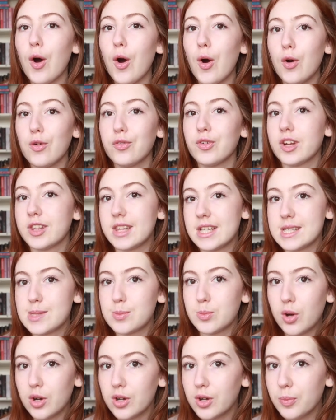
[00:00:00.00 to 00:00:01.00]
over this
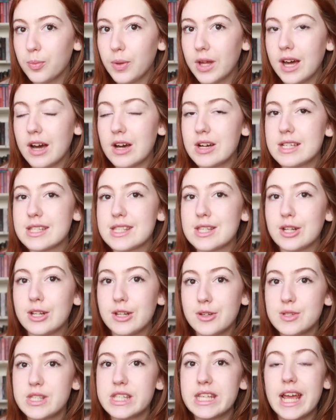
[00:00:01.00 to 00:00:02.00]
book, because
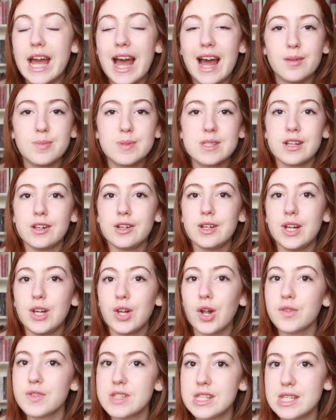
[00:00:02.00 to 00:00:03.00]
Lucy absolutely
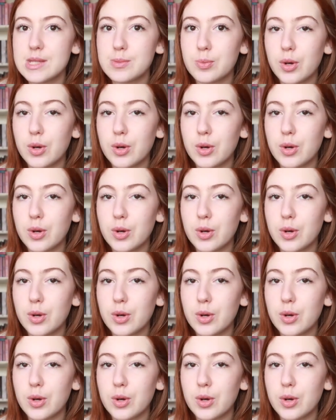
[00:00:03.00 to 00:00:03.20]
loves this